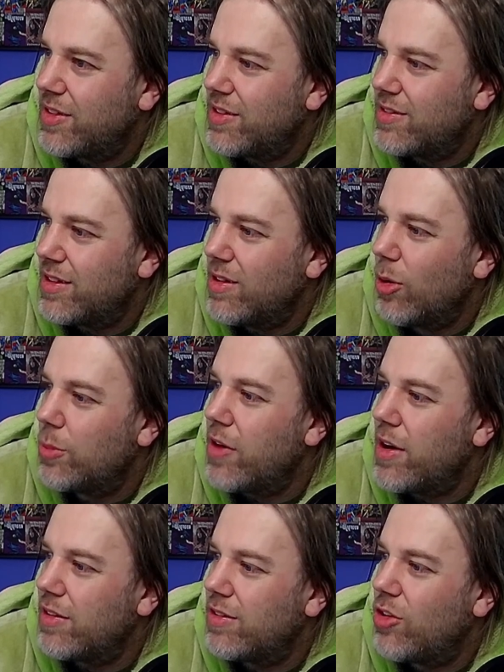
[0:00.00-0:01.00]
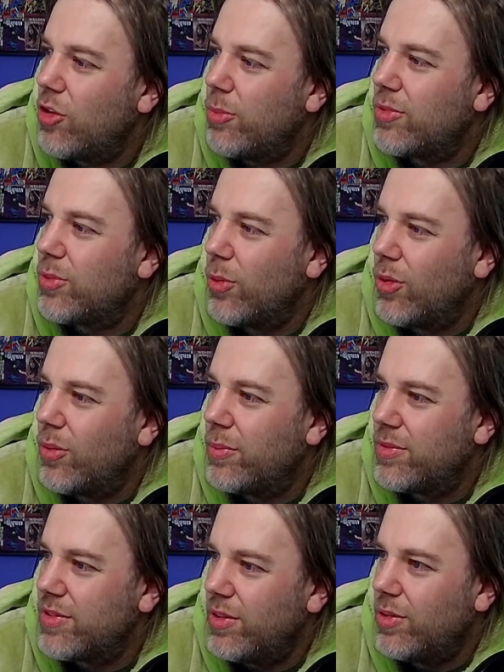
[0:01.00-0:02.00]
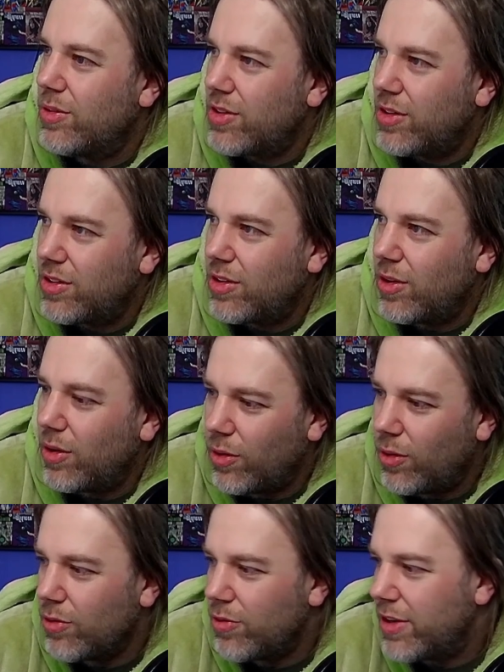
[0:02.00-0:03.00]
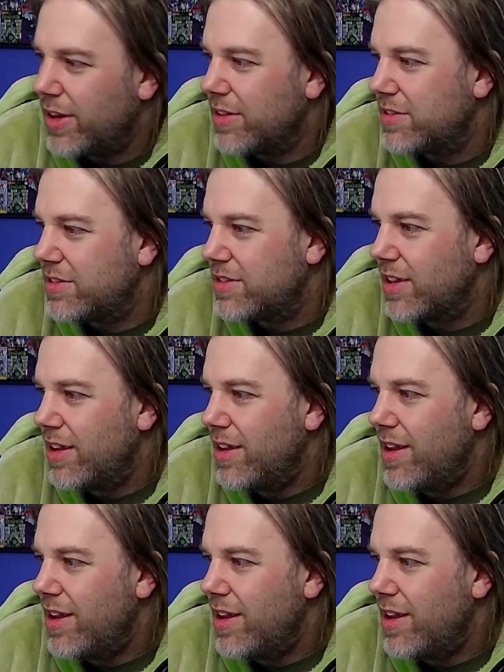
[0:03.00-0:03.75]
These upgraded Tomb Swarms look glorious.